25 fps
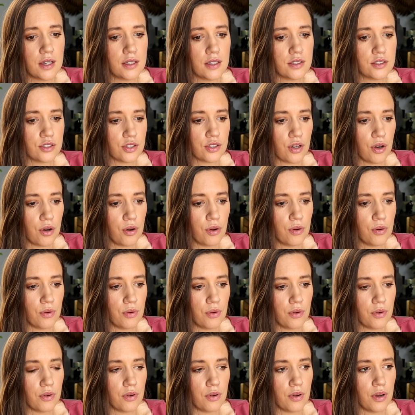
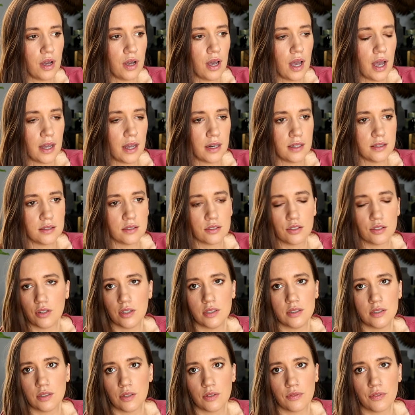so it's
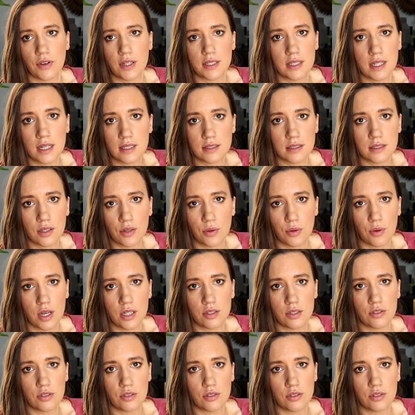a fantastic way